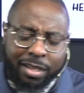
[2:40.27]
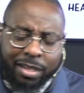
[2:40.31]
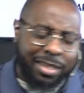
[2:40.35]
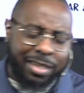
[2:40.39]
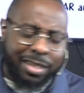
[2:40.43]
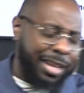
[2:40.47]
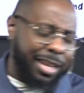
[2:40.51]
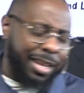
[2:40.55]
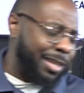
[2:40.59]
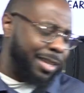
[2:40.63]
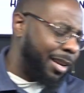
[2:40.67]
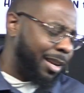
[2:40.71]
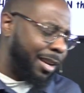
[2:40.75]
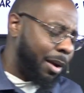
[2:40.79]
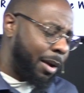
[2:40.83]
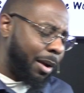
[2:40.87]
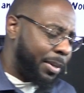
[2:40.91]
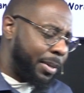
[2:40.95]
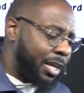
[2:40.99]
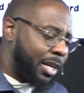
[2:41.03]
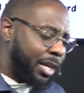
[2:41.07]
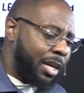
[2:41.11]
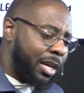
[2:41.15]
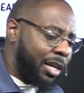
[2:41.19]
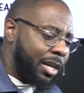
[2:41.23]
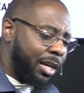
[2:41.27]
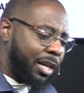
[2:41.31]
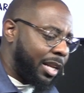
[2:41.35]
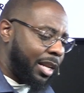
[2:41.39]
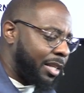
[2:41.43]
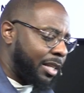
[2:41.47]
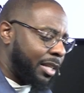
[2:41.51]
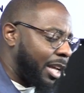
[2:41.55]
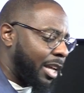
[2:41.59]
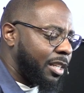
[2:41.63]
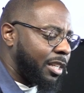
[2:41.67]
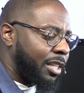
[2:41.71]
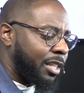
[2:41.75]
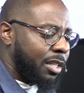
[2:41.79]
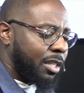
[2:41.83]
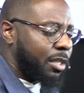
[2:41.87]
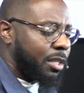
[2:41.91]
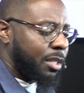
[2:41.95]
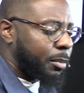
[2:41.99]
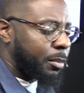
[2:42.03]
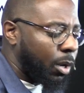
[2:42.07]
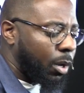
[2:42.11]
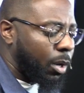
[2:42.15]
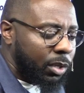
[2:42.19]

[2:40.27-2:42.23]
They looking like no, I mean uh, they they telling him